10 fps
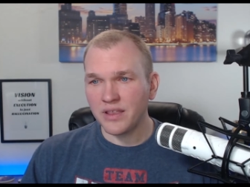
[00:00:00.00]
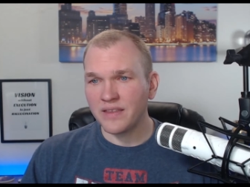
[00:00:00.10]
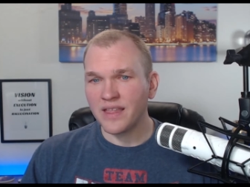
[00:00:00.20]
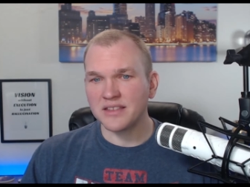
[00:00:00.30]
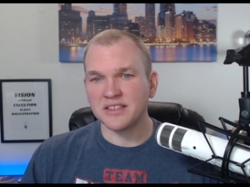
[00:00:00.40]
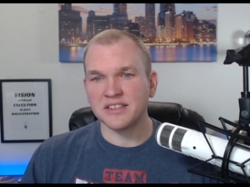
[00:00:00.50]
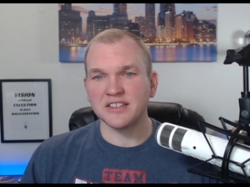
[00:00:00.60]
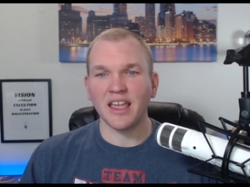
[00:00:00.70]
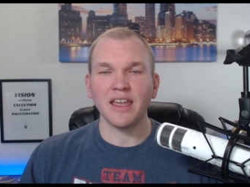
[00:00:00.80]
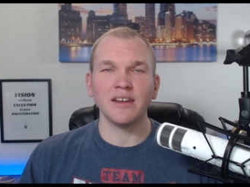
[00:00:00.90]
that's
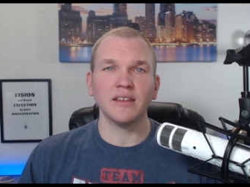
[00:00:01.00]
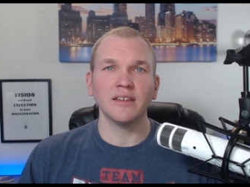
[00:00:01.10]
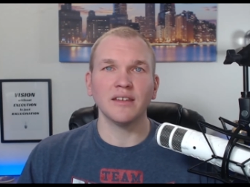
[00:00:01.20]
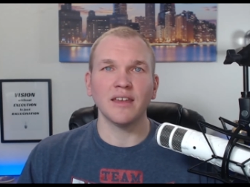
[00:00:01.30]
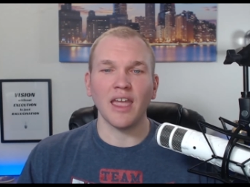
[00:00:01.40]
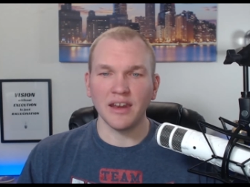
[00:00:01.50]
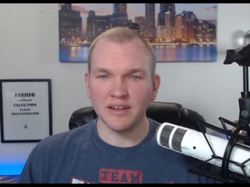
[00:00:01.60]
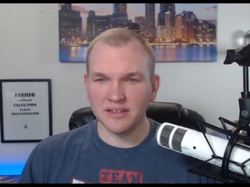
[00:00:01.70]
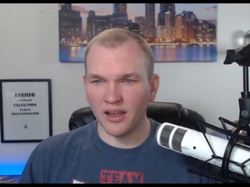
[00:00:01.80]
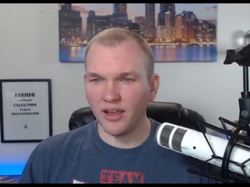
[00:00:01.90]
said
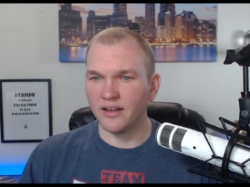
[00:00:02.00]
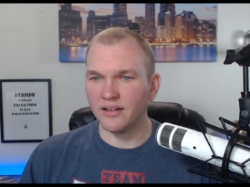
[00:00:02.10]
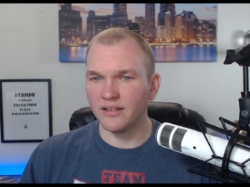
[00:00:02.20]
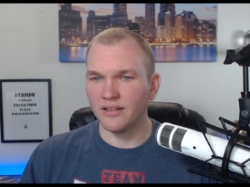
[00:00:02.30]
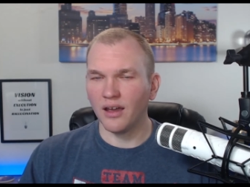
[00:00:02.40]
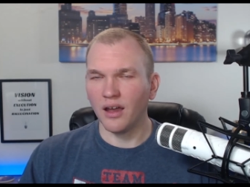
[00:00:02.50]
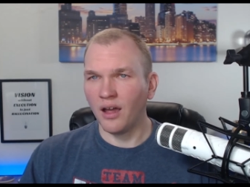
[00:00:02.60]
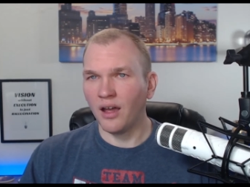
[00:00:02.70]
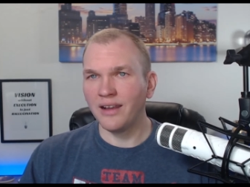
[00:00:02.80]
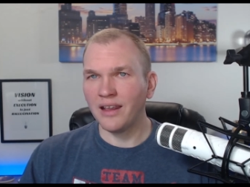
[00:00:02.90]
and done
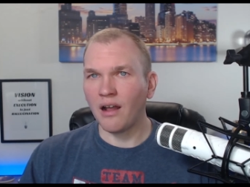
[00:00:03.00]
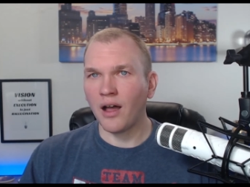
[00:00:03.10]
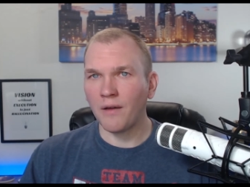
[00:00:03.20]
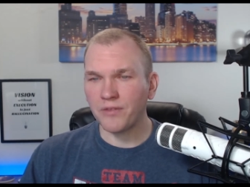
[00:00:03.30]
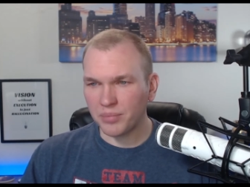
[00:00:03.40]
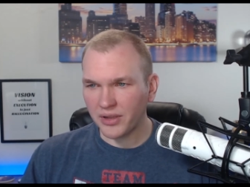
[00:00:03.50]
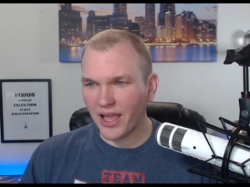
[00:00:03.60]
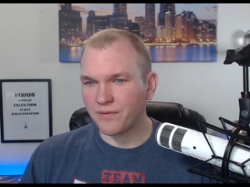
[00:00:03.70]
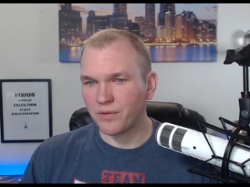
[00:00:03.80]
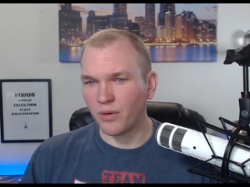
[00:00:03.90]
on and off the
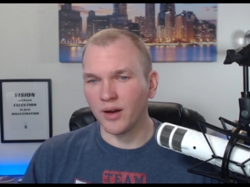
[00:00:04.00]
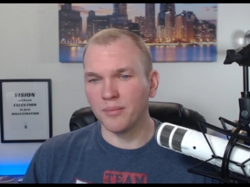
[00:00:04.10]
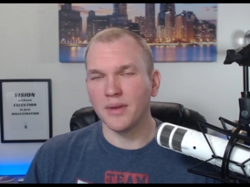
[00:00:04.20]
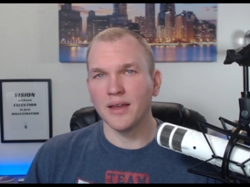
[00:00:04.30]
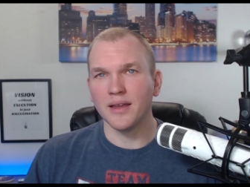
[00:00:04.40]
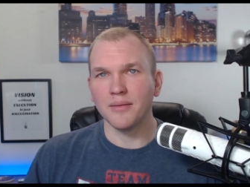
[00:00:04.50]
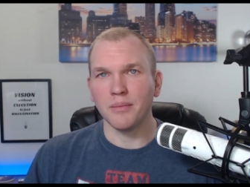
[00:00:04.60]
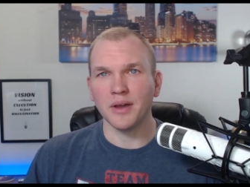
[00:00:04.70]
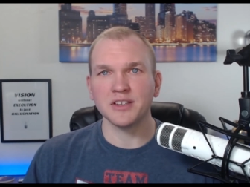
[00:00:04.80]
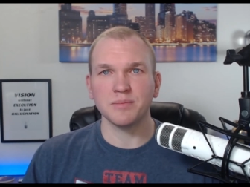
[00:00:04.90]
platform
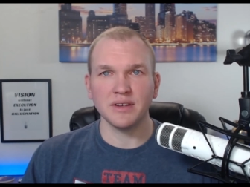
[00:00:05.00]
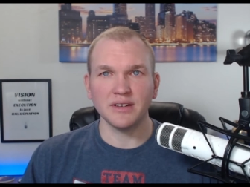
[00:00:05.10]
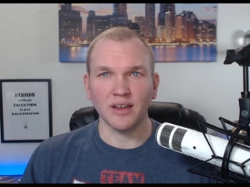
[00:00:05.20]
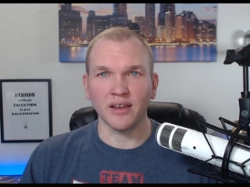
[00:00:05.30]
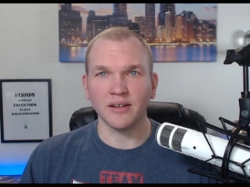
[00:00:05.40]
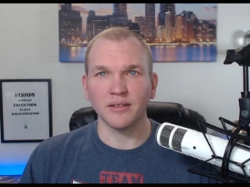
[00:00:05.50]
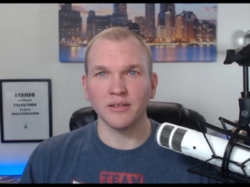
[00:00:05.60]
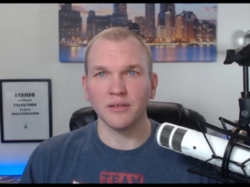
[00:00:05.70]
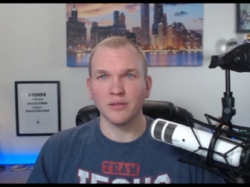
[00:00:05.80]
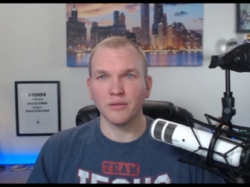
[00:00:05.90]
must be done
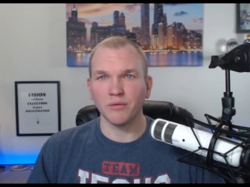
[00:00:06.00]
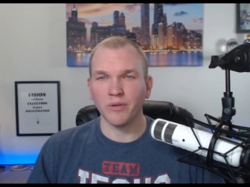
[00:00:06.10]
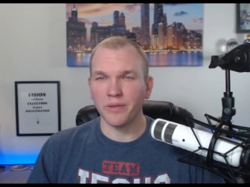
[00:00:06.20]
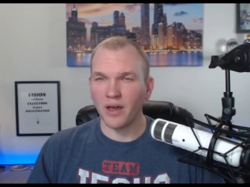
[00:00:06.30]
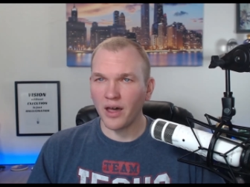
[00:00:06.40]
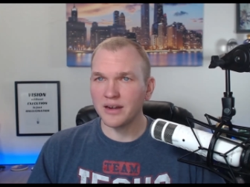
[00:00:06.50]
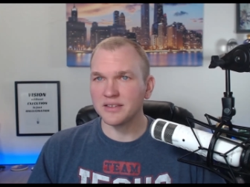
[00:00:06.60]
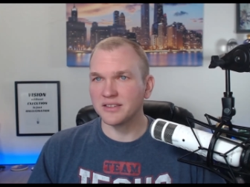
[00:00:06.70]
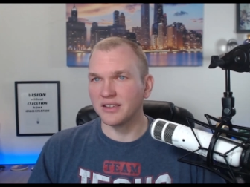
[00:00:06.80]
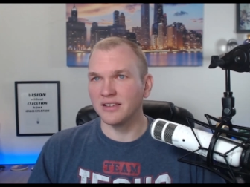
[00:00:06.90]
with
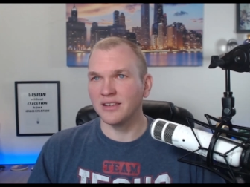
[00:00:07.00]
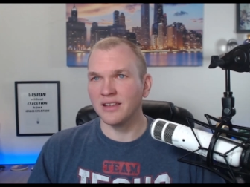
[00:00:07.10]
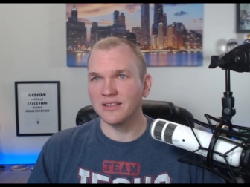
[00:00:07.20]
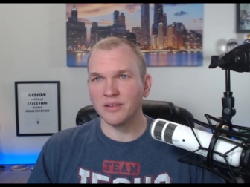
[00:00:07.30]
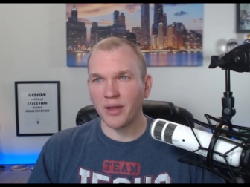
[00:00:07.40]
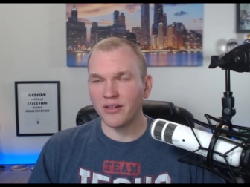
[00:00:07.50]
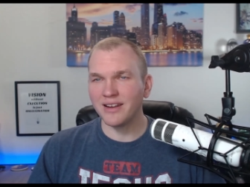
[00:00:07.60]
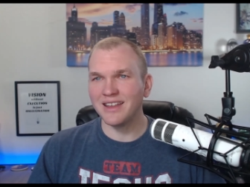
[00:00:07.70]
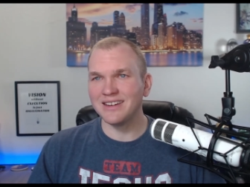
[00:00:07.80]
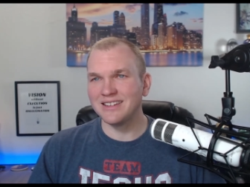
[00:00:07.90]
honesty. It's about
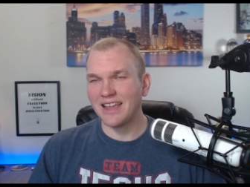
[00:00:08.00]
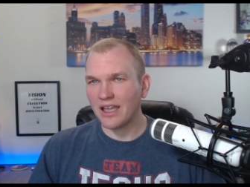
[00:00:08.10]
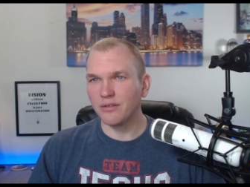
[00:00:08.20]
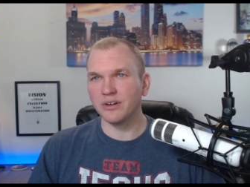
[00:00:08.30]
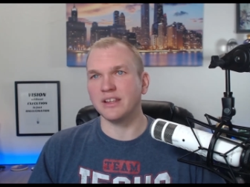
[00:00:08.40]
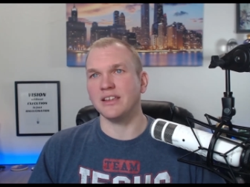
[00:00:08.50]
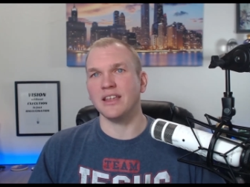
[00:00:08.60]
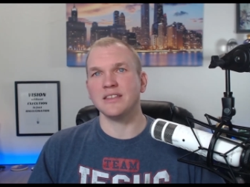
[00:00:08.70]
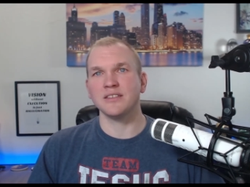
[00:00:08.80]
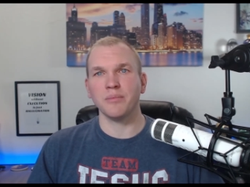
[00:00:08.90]
integrity.
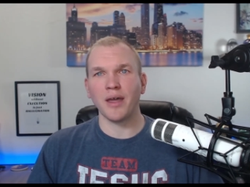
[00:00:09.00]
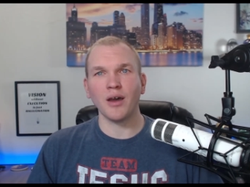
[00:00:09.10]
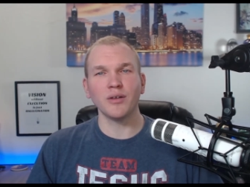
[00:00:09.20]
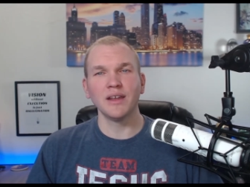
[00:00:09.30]
It's about